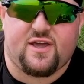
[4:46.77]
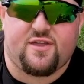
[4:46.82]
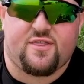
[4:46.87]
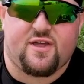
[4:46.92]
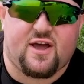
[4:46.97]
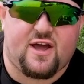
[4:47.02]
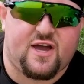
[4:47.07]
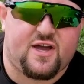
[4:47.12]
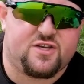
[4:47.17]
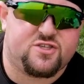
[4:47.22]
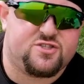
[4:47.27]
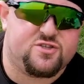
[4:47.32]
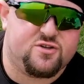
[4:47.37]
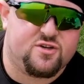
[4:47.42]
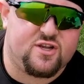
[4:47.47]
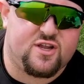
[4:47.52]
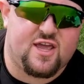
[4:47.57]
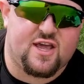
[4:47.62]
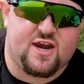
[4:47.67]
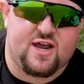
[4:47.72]
and the highest you
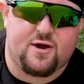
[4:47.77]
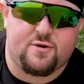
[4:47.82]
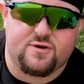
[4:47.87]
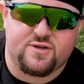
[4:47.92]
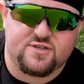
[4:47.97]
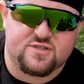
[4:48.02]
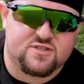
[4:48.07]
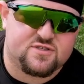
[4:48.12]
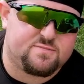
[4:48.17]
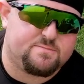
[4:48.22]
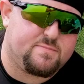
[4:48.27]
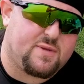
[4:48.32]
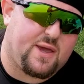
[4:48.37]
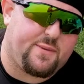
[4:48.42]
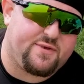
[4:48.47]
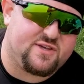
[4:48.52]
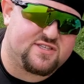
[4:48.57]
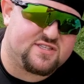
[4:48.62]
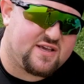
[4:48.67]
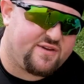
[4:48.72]
could get out is
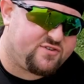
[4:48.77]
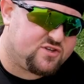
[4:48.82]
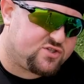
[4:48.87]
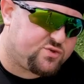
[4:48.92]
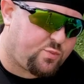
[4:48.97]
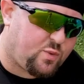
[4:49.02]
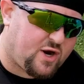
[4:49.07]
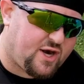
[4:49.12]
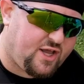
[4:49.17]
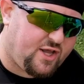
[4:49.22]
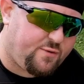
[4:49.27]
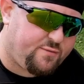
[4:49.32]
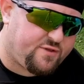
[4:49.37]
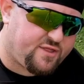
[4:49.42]
maybe 720